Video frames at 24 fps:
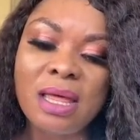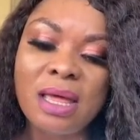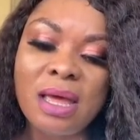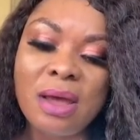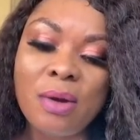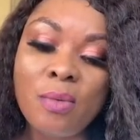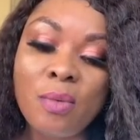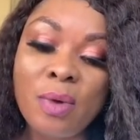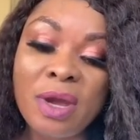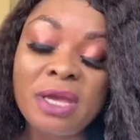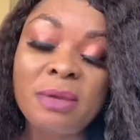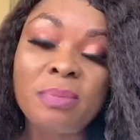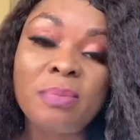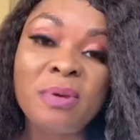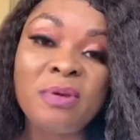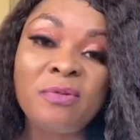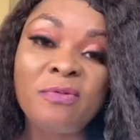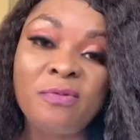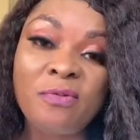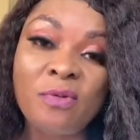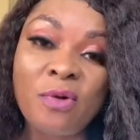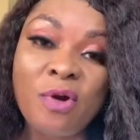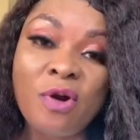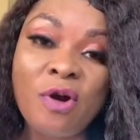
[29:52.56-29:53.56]
A week
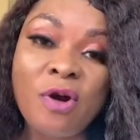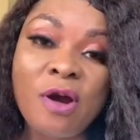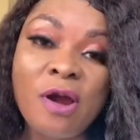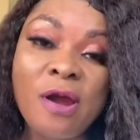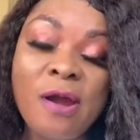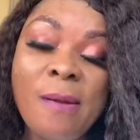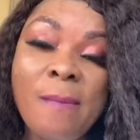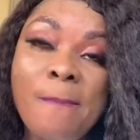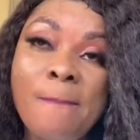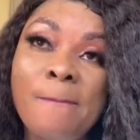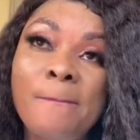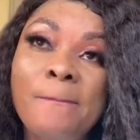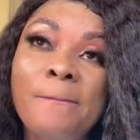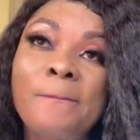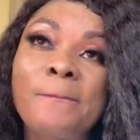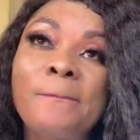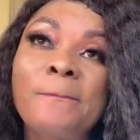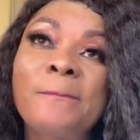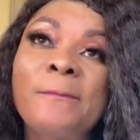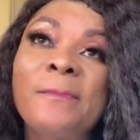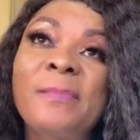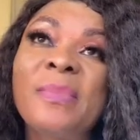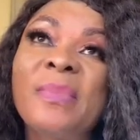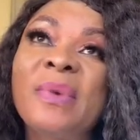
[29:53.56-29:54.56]
before
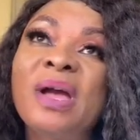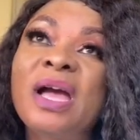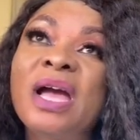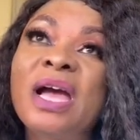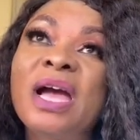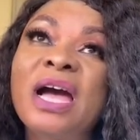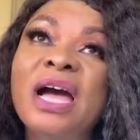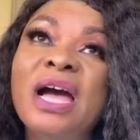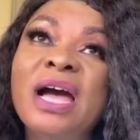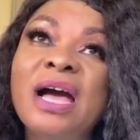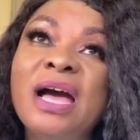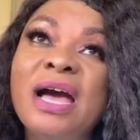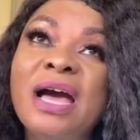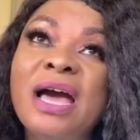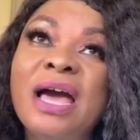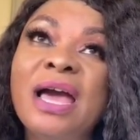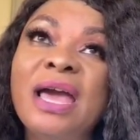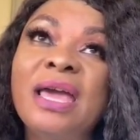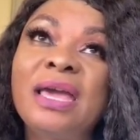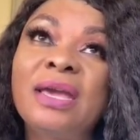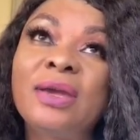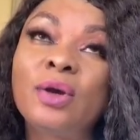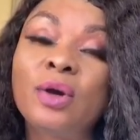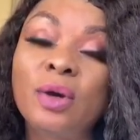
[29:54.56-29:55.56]

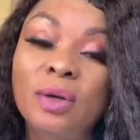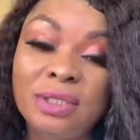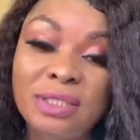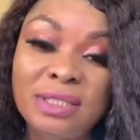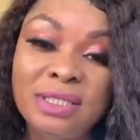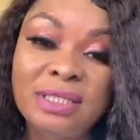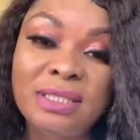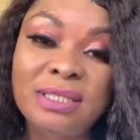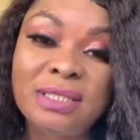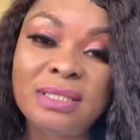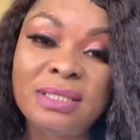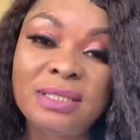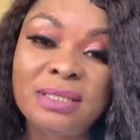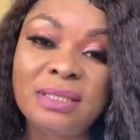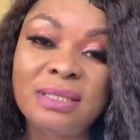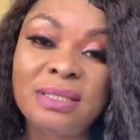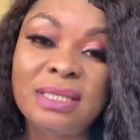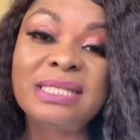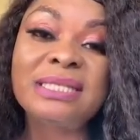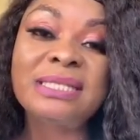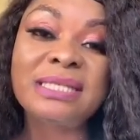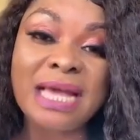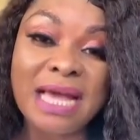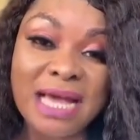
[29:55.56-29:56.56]
I got
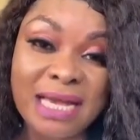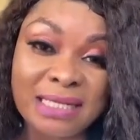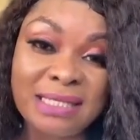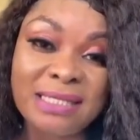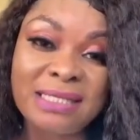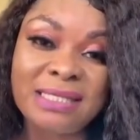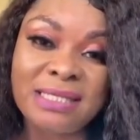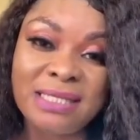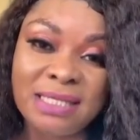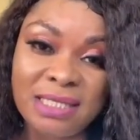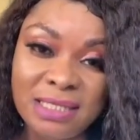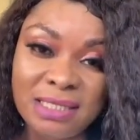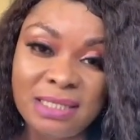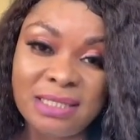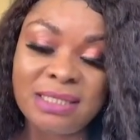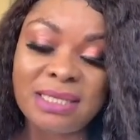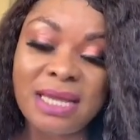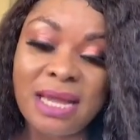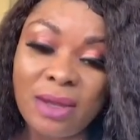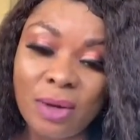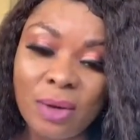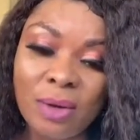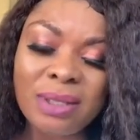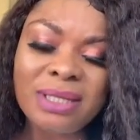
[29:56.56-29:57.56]
this
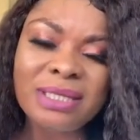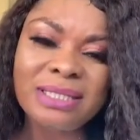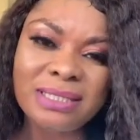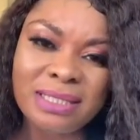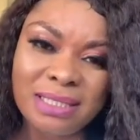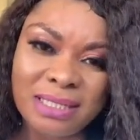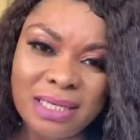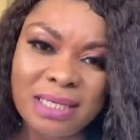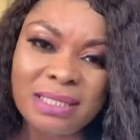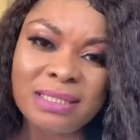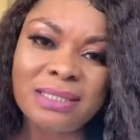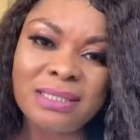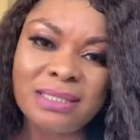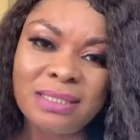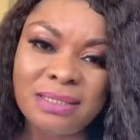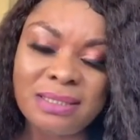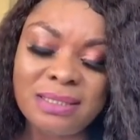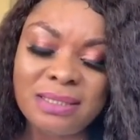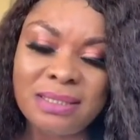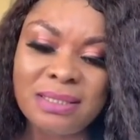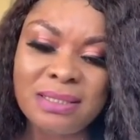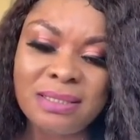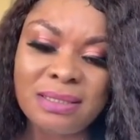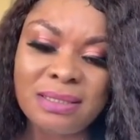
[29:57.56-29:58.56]
accident, I call it an accident.